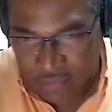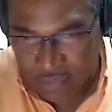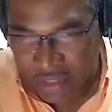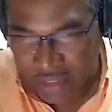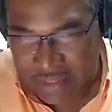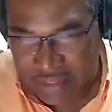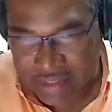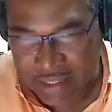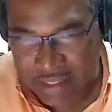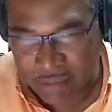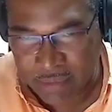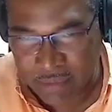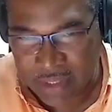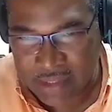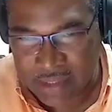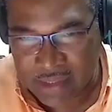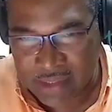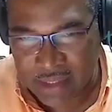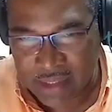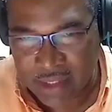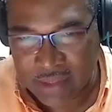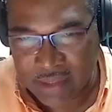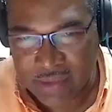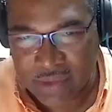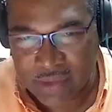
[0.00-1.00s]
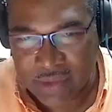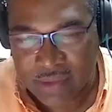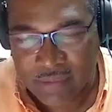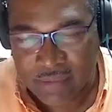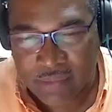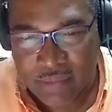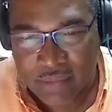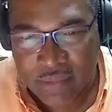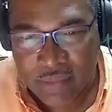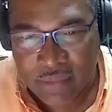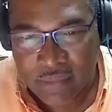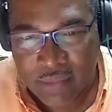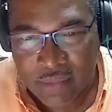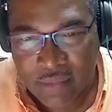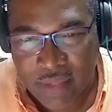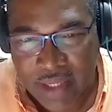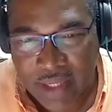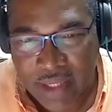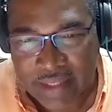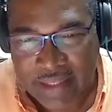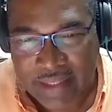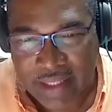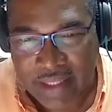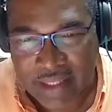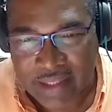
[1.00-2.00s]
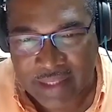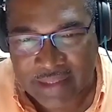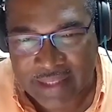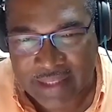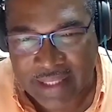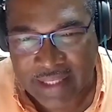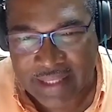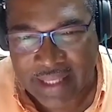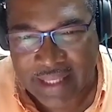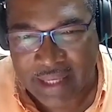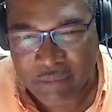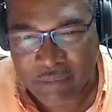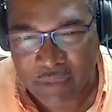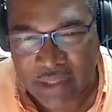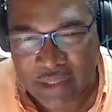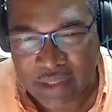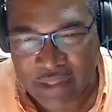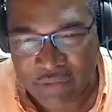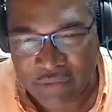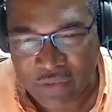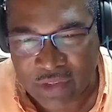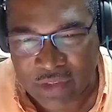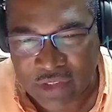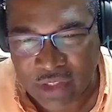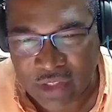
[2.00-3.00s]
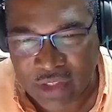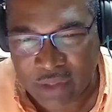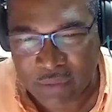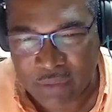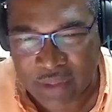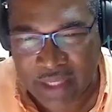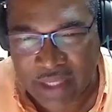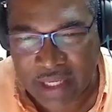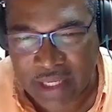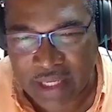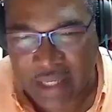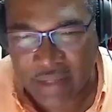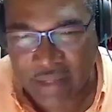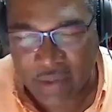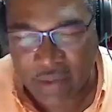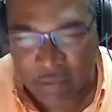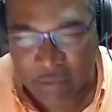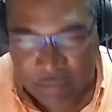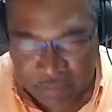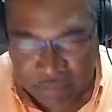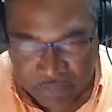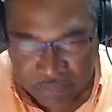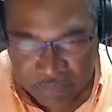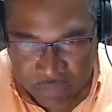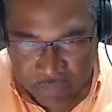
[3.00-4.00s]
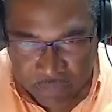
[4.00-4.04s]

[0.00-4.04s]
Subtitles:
as Kemraj says, I think he said dead meat if you join with any of them,